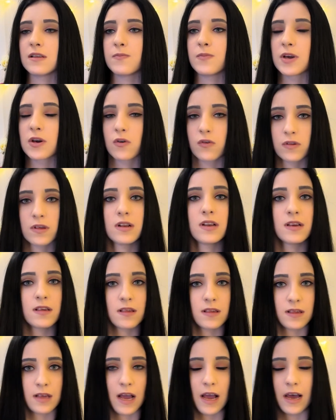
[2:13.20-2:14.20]
because it is
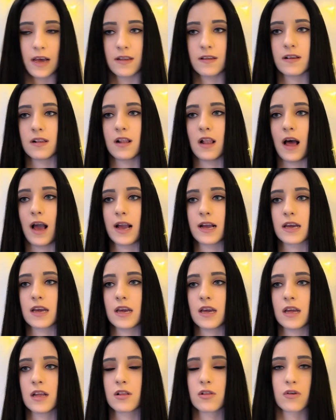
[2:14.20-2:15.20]
set
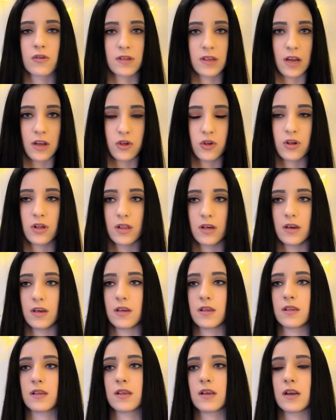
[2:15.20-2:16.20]
in Los
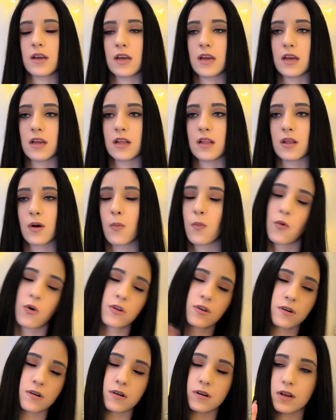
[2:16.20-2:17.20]
Angeles in
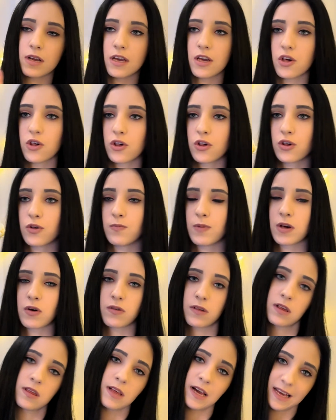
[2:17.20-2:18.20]
modern-ish, because
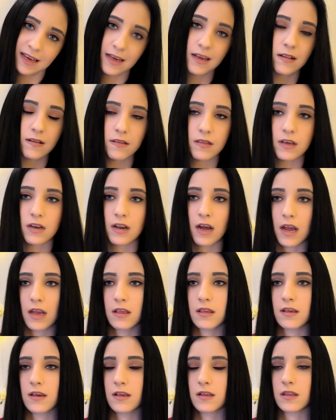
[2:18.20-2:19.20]
it's the
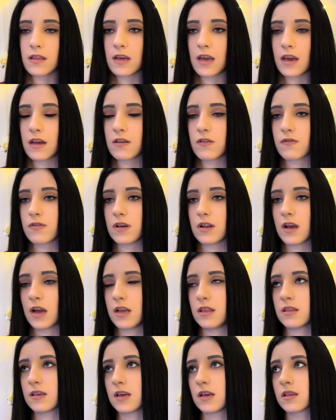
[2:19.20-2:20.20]
90s, the end of the
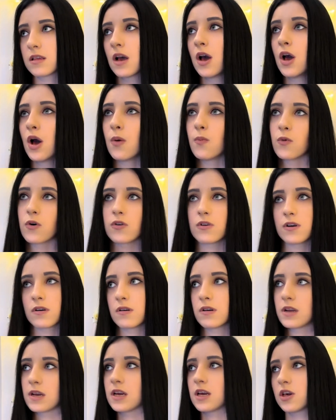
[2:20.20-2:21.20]
90s,
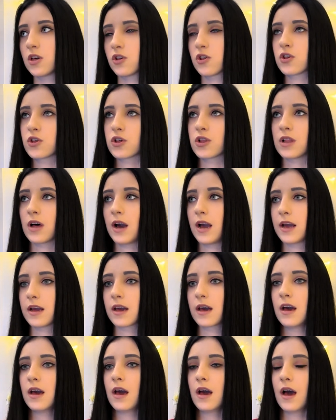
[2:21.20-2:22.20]
modern-ish
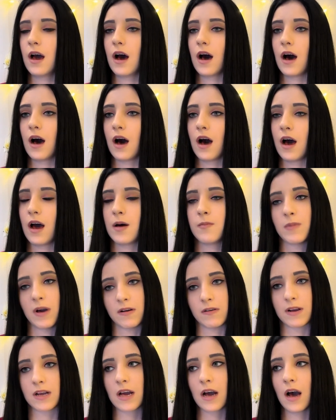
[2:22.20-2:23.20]

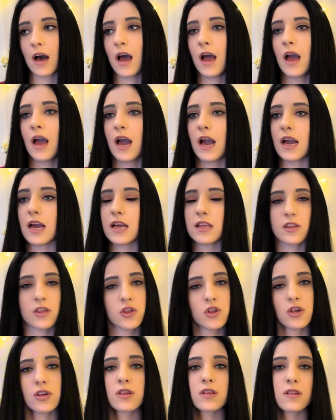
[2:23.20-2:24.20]
America, it's
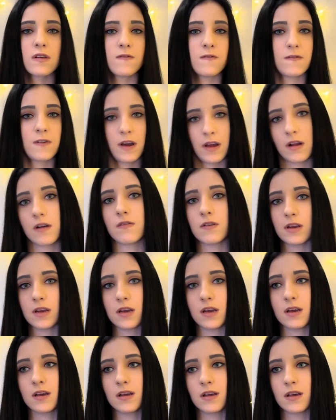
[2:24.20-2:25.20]
just a
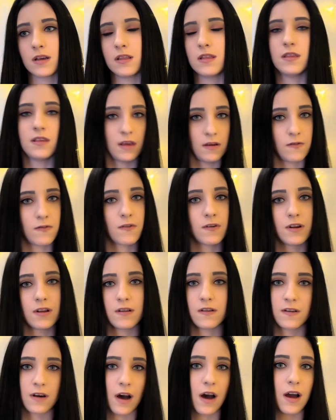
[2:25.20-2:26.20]
very
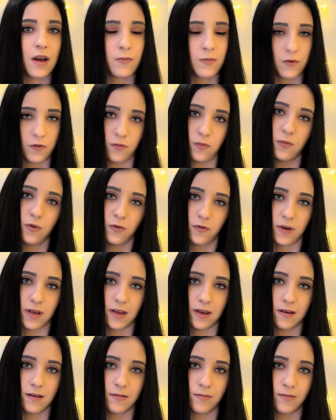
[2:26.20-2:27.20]
different type of movie.